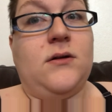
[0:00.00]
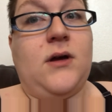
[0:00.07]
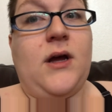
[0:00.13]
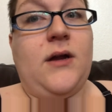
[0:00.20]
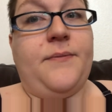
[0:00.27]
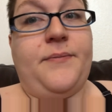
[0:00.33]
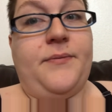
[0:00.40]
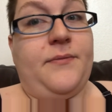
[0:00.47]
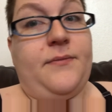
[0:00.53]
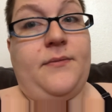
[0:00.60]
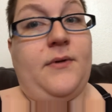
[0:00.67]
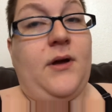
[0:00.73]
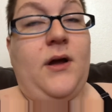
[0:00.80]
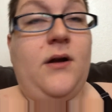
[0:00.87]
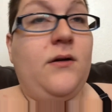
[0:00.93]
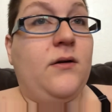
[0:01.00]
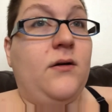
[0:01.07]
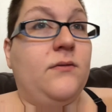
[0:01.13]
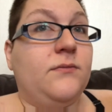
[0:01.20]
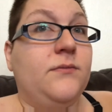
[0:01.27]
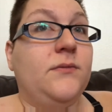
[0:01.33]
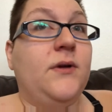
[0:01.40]
I don't
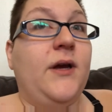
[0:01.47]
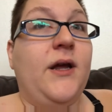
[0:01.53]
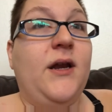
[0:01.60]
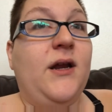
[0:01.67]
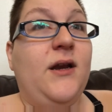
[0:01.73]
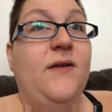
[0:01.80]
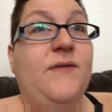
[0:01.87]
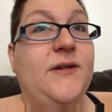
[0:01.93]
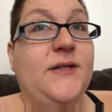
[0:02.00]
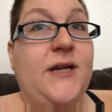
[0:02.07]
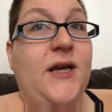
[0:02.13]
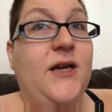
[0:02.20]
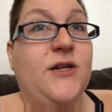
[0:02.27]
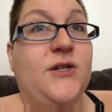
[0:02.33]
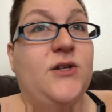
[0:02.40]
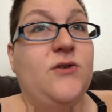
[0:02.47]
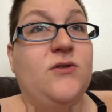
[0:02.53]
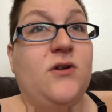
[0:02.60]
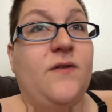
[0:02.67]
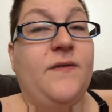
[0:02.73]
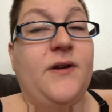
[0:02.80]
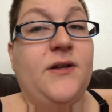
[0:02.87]
know. He doesn't even take his
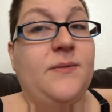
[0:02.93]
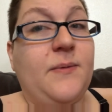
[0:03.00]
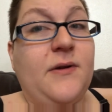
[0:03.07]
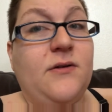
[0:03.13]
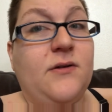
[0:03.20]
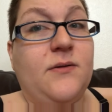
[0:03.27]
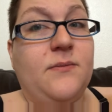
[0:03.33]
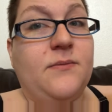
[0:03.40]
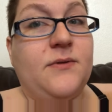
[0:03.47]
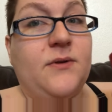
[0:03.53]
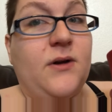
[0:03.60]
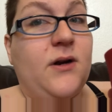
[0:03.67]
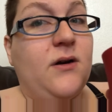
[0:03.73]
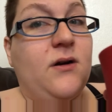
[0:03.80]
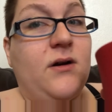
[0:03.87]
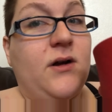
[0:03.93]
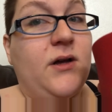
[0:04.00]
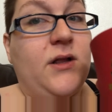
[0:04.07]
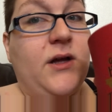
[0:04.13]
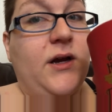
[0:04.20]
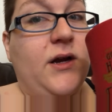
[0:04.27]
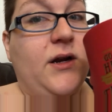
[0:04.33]
shoes off in his bedroom, so I don't know
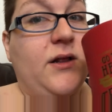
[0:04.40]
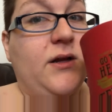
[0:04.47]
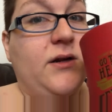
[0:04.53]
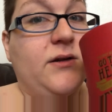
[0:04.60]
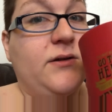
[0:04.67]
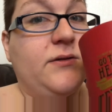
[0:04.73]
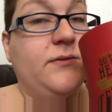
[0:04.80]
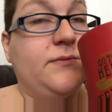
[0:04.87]
how they got in there.